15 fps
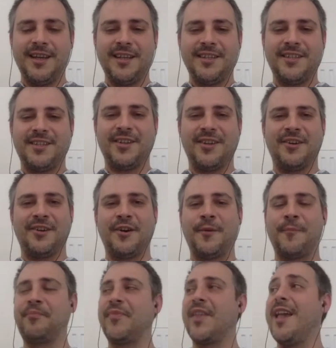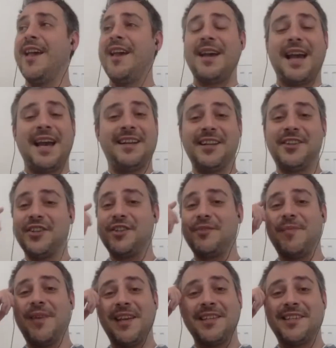So, and that just
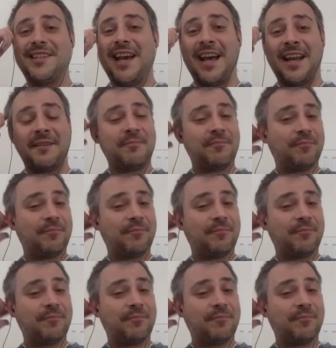means that,